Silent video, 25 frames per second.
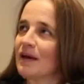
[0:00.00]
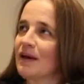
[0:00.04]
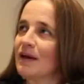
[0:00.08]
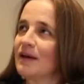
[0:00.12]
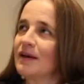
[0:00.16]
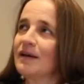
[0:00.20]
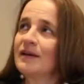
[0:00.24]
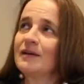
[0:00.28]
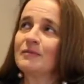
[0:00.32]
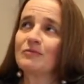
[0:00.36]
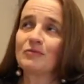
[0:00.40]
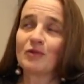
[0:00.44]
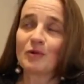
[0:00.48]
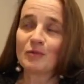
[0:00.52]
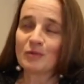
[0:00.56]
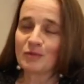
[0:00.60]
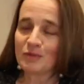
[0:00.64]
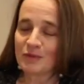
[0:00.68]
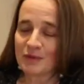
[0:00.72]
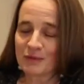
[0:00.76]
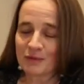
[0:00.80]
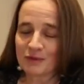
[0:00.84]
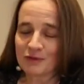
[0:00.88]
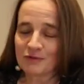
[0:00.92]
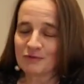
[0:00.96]
he
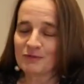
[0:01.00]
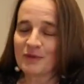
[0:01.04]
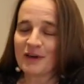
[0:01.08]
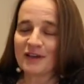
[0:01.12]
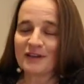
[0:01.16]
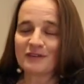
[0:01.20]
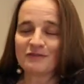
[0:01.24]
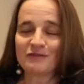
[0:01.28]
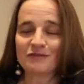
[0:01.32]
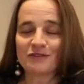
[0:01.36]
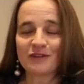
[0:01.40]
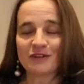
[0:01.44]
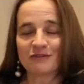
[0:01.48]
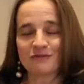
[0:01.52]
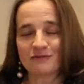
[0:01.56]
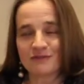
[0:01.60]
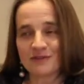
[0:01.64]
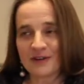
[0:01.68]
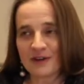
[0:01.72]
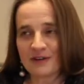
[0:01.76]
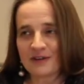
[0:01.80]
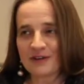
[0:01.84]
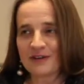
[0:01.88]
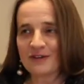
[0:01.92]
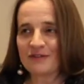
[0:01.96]
probably would have paid for it
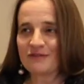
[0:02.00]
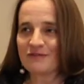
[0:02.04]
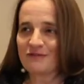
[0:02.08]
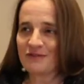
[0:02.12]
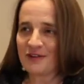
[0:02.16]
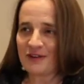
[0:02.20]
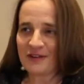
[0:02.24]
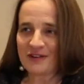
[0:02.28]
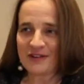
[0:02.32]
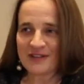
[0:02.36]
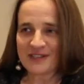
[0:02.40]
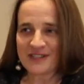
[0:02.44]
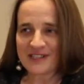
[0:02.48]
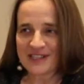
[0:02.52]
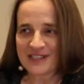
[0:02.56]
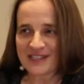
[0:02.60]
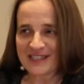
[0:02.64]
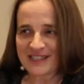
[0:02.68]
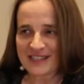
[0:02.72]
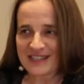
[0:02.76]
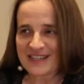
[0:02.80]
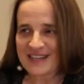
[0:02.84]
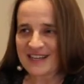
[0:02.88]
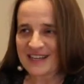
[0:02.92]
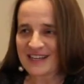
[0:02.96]
very, very
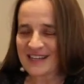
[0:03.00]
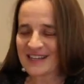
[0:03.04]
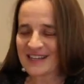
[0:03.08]
dearly.